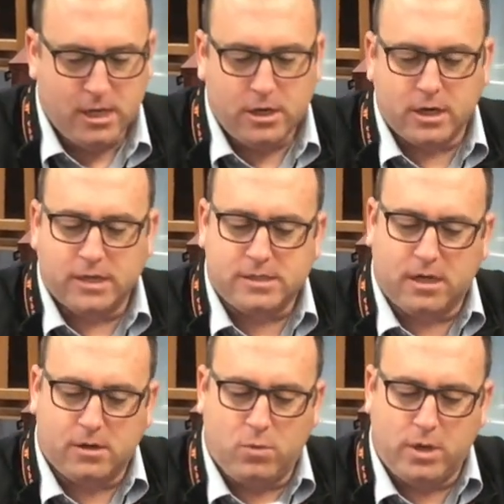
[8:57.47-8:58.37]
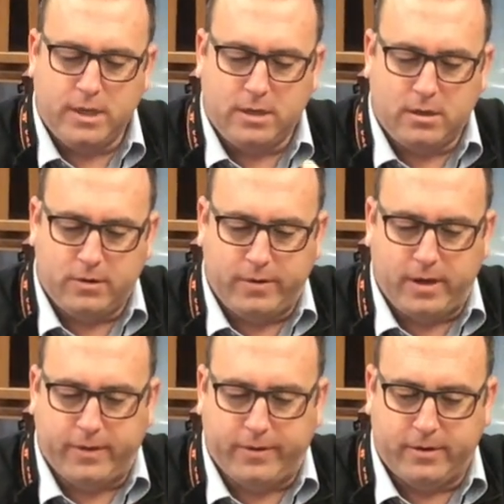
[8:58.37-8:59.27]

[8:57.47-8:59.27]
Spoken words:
You're going to tuck one in under the other.